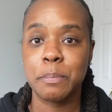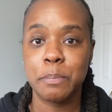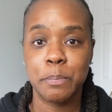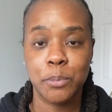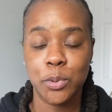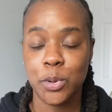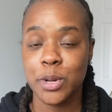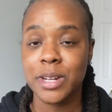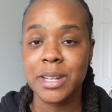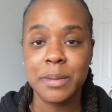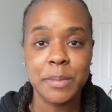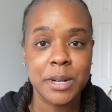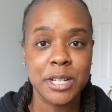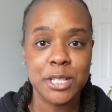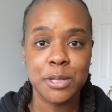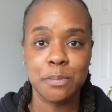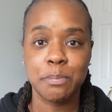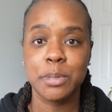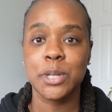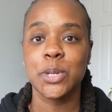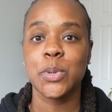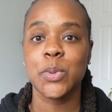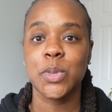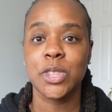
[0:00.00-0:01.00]
pretty much
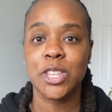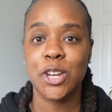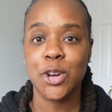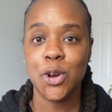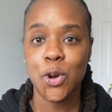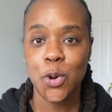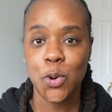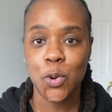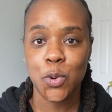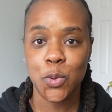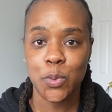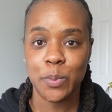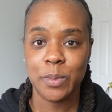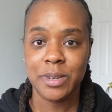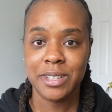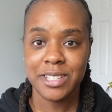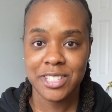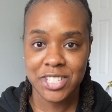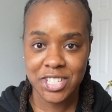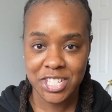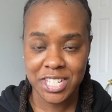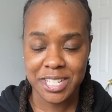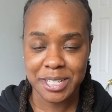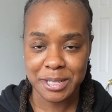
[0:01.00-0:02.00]
built their home
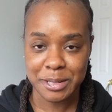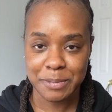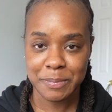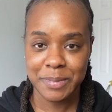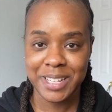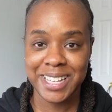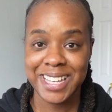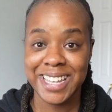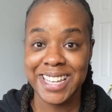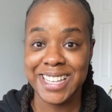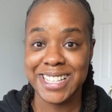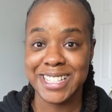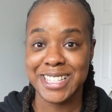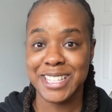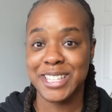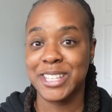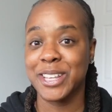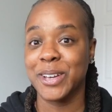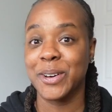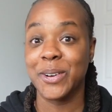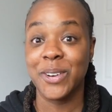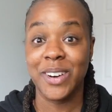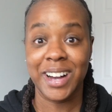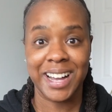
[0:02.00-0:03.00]
gym. And
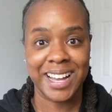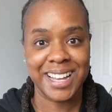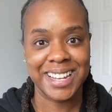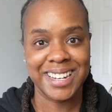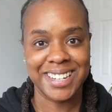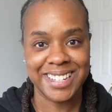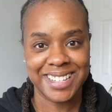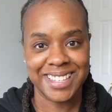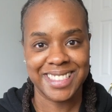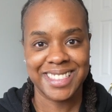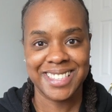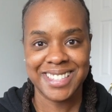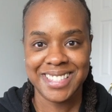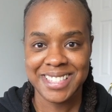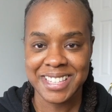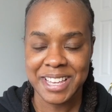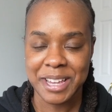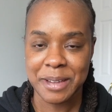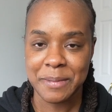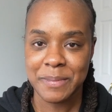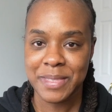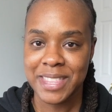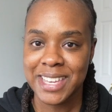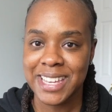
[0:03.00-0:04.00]
so I did the
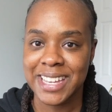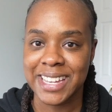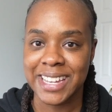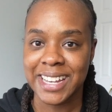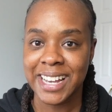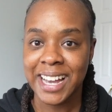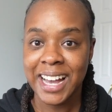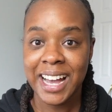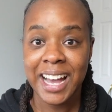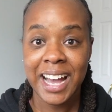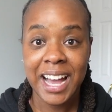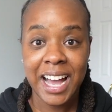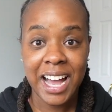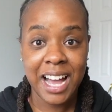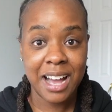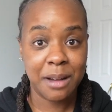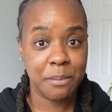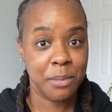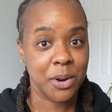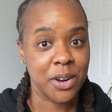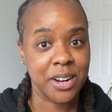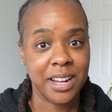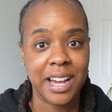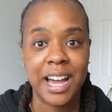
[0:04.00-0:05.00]
same thing. I
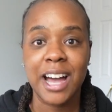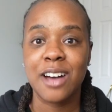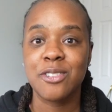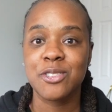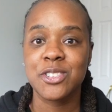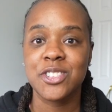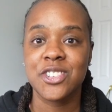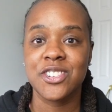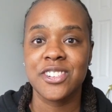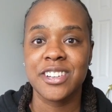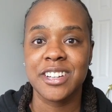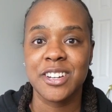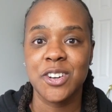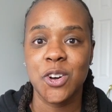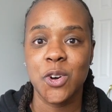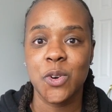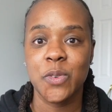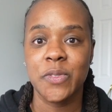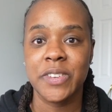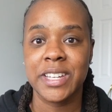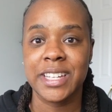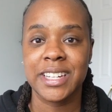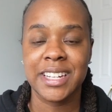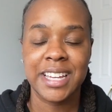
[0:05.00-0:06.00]
bought a house during
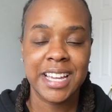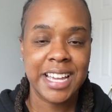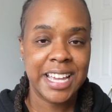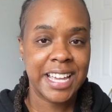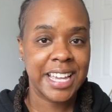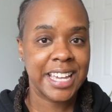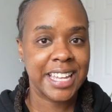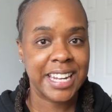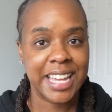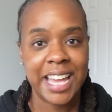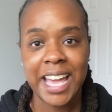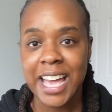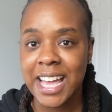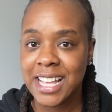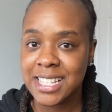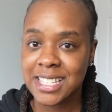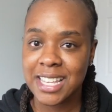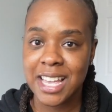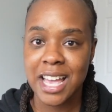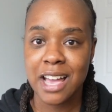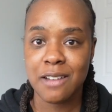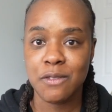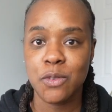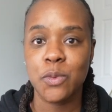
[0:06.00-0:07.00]
COVID and it had
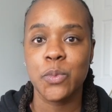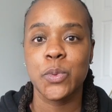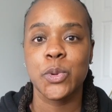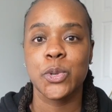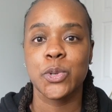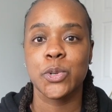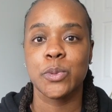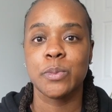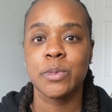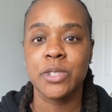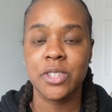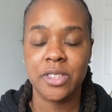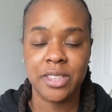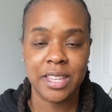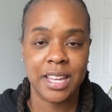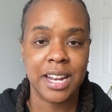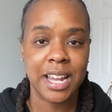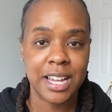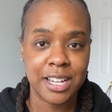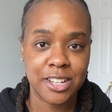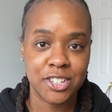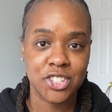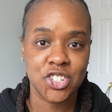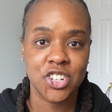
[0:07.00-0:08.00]
to have a room so that
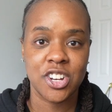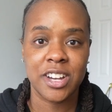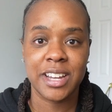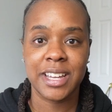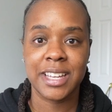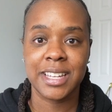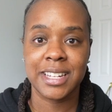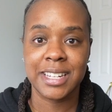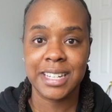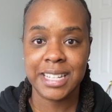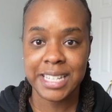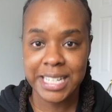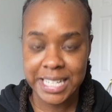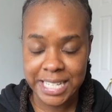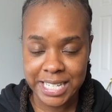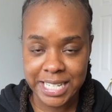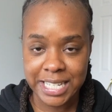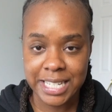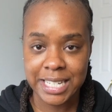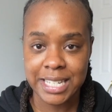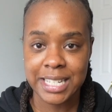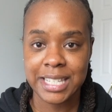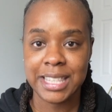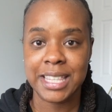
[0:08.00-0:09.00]
I could train
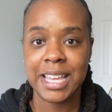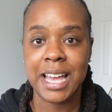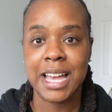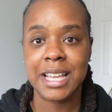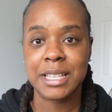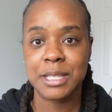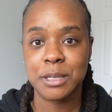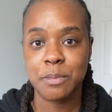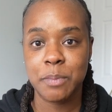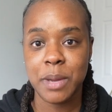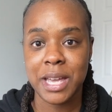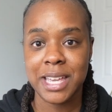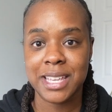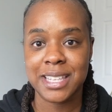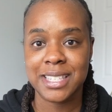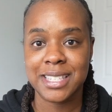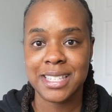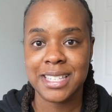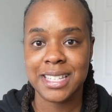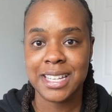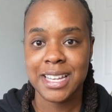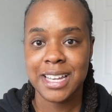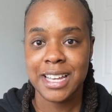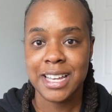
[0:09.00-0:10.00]
in that space.